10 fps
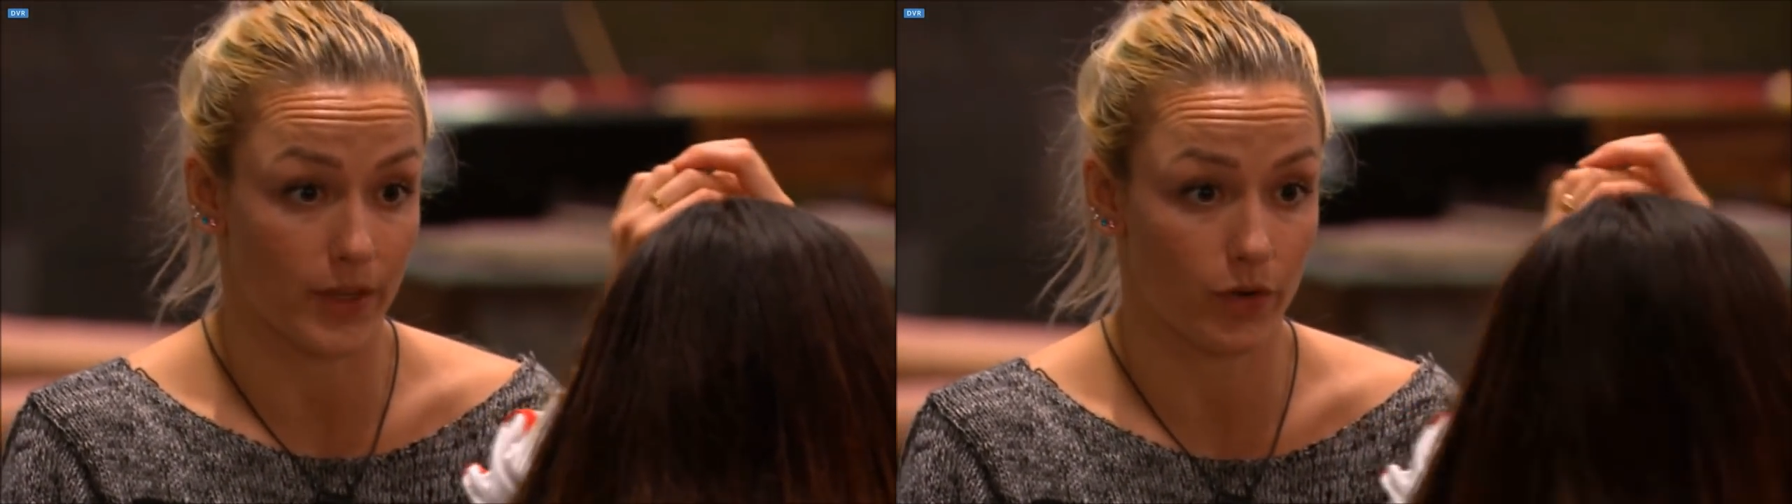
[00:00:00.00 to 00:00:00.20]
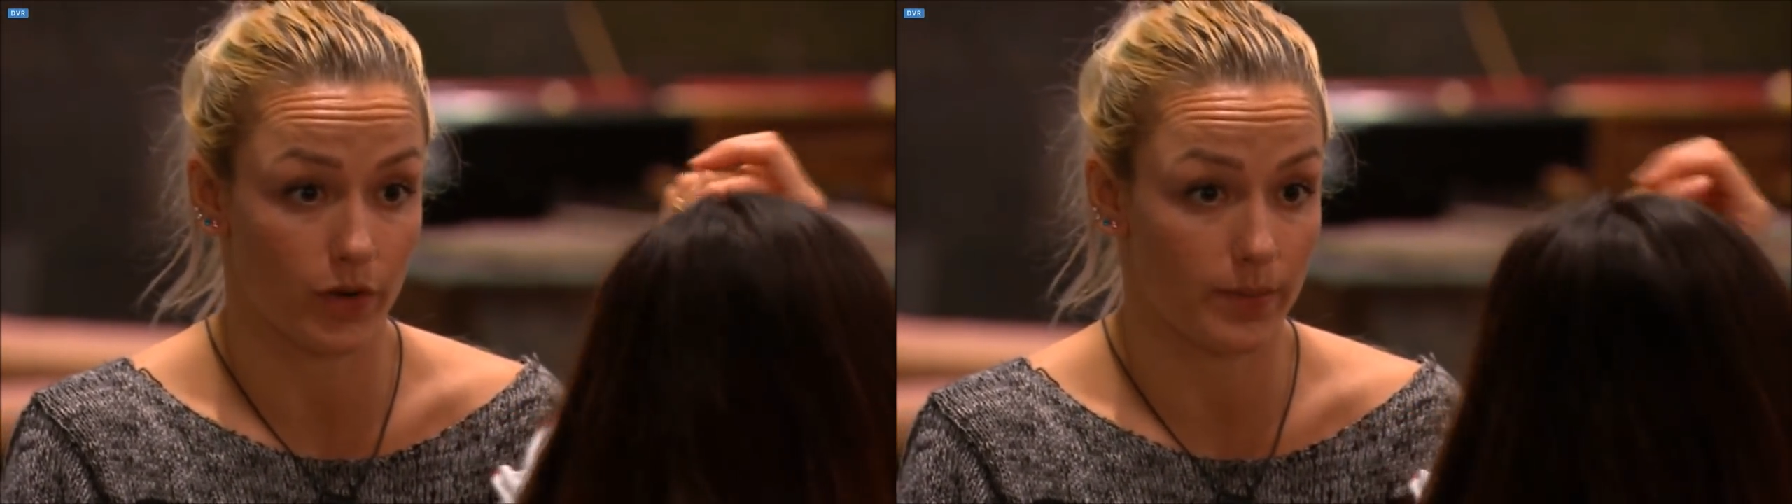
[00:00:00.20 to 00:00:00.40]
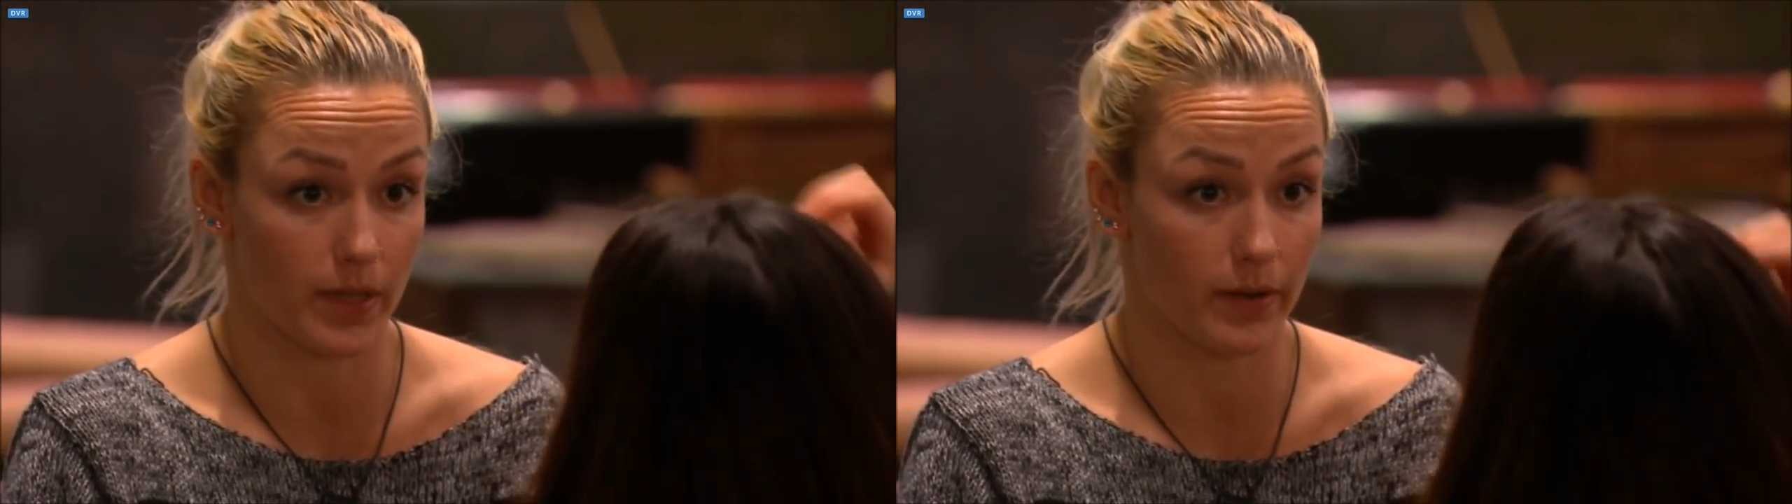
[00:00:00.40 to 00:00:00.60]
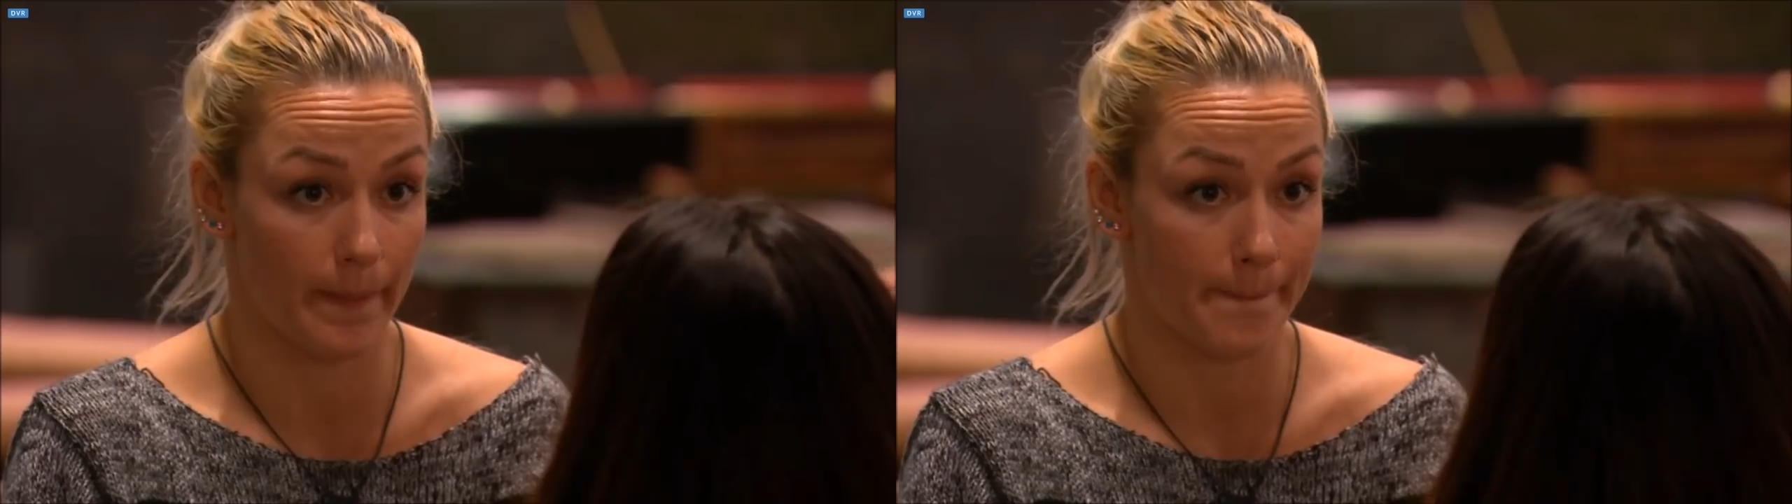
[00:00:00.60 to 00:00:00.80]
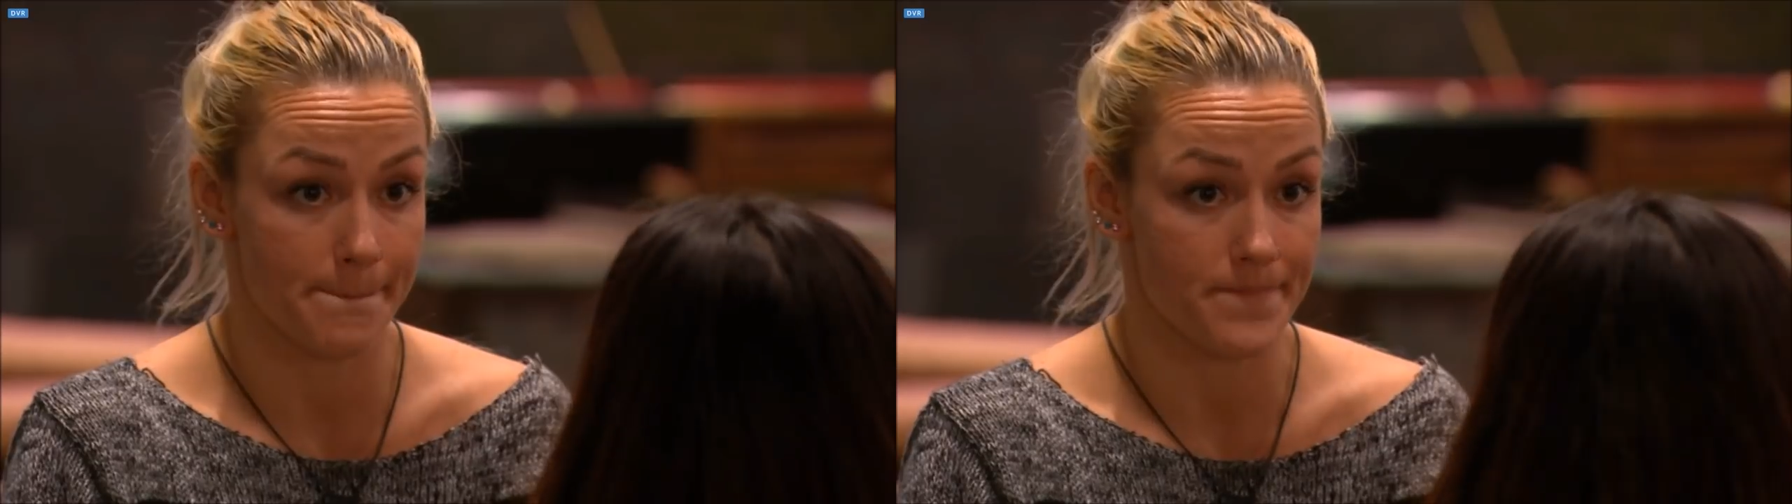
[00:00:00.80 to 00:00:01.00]
You know what I mean?
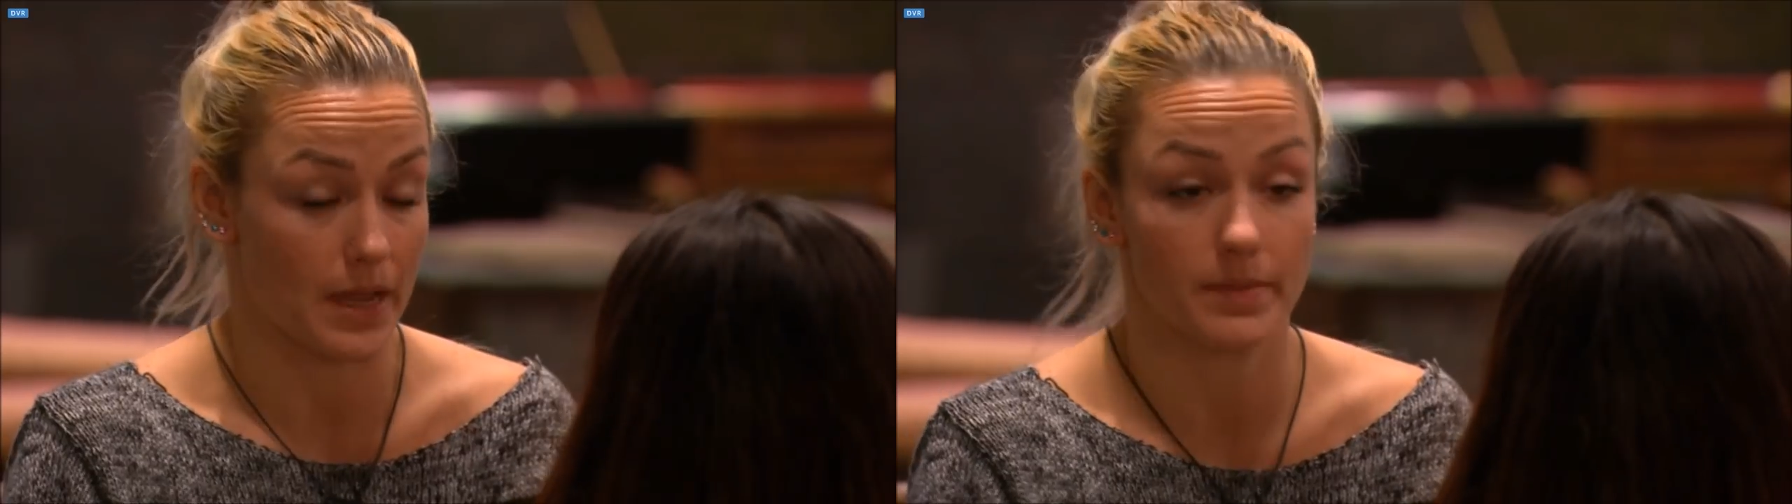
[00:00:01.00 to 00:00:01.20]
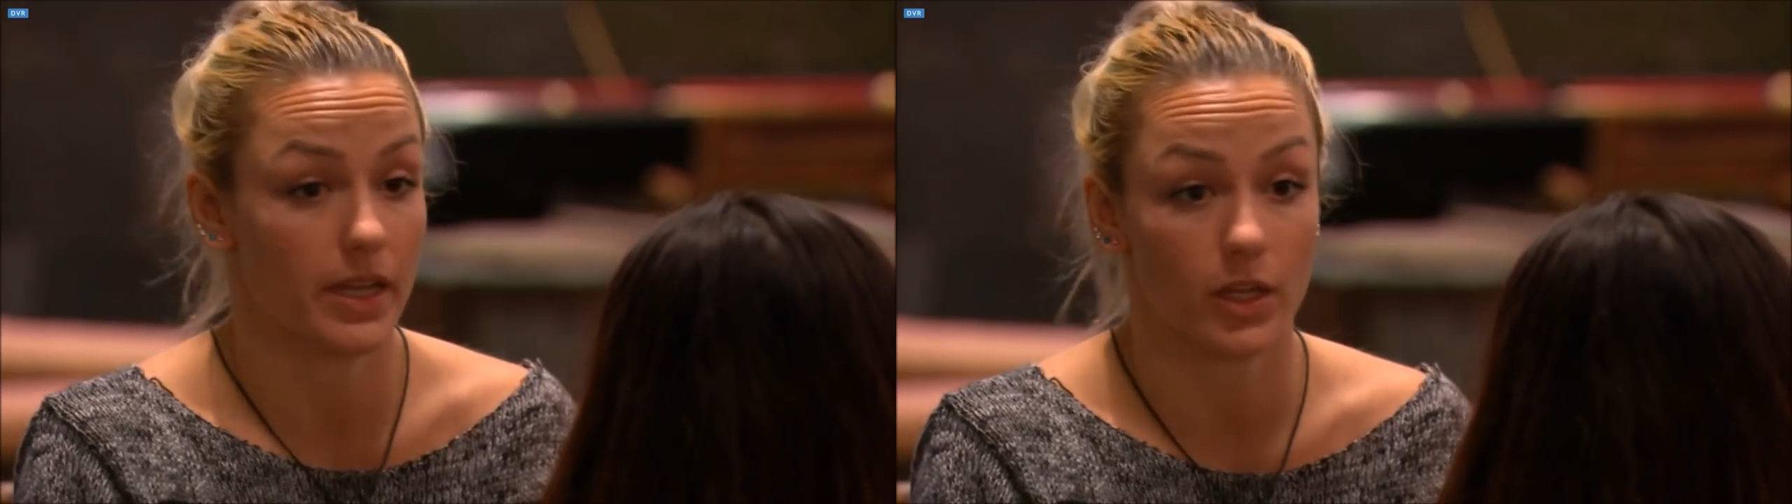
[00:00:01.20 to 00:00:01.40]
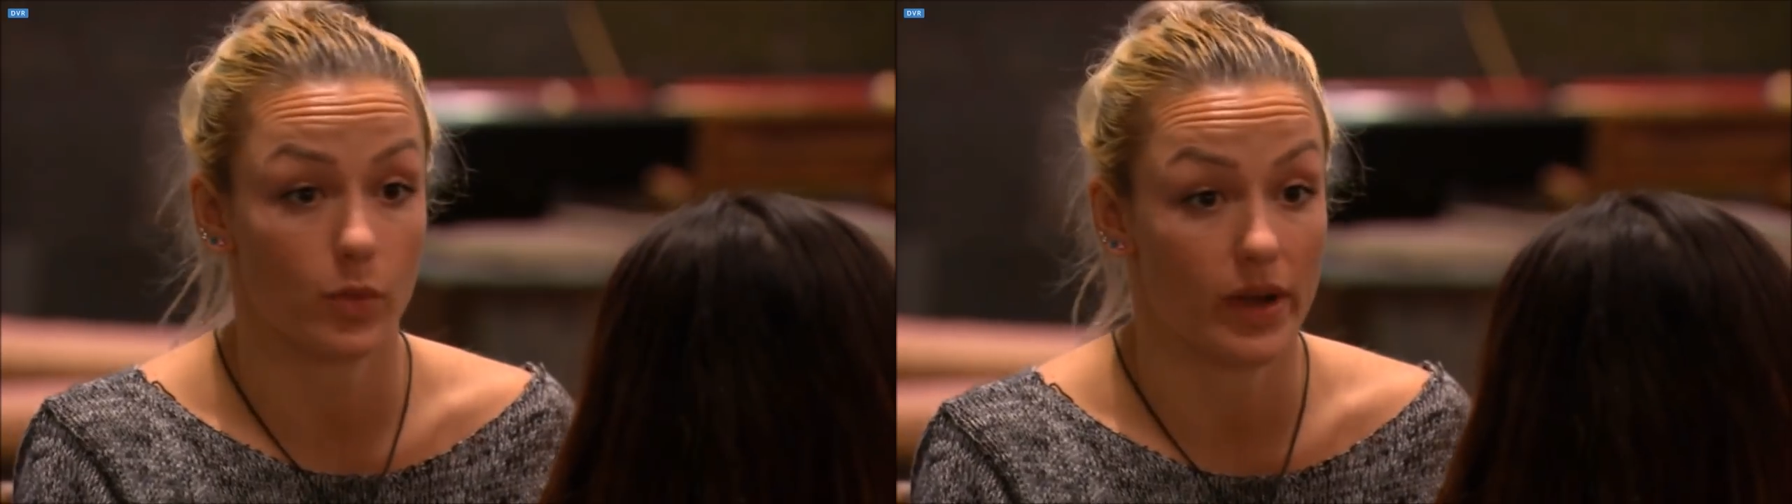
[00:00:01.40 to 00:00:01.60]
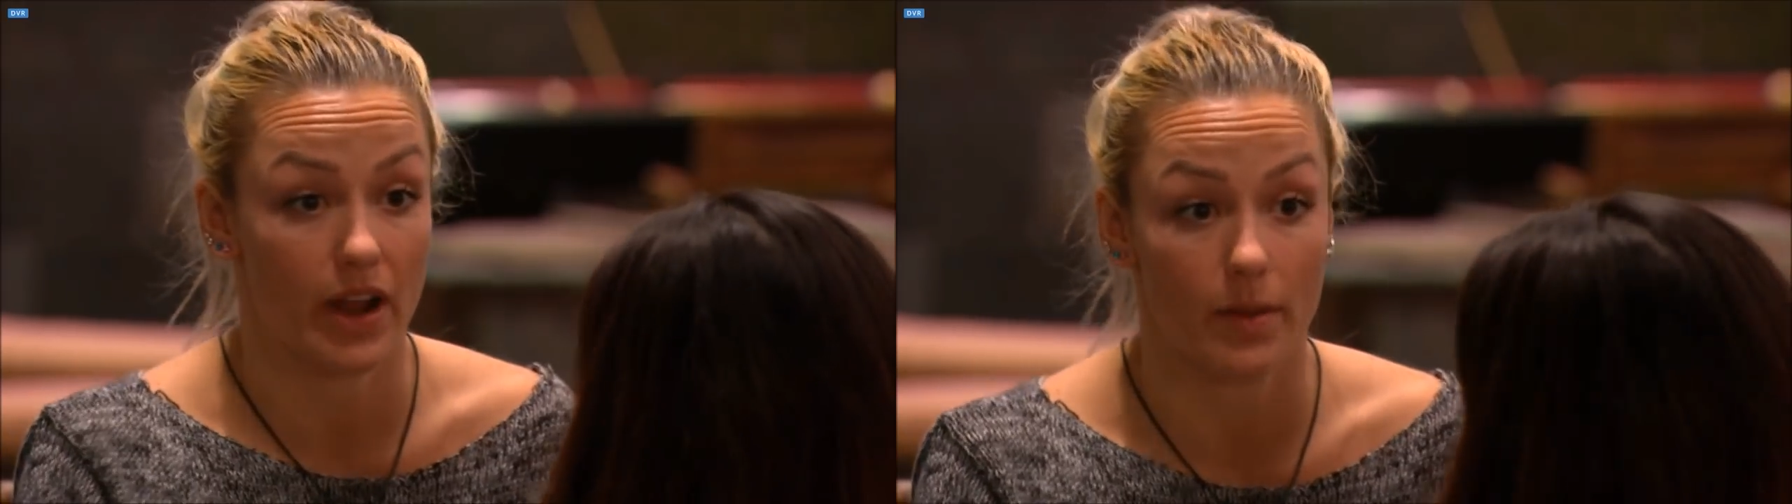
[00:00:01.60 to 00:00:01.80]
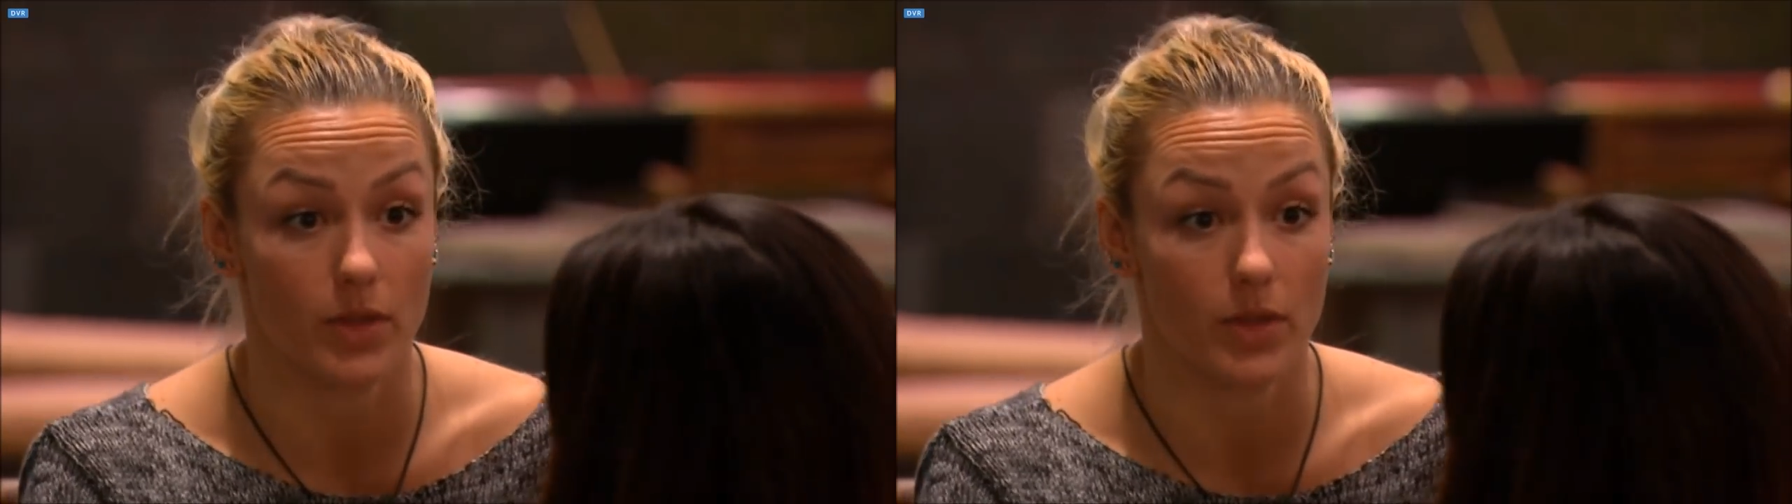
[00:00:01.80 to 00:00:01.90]
I'm telling you right now,